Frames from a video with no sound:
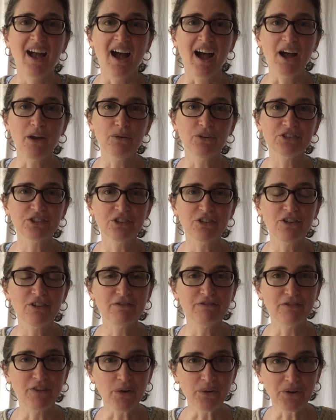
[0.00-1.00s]
I will show
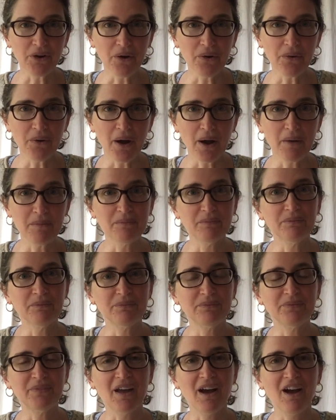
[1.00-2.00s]
a photo
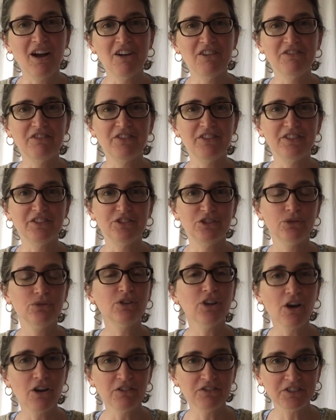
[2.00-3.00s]
of the 2
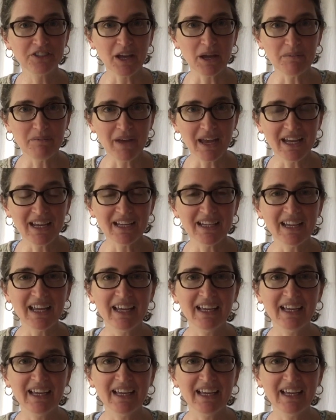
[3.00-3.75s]
loaves I made,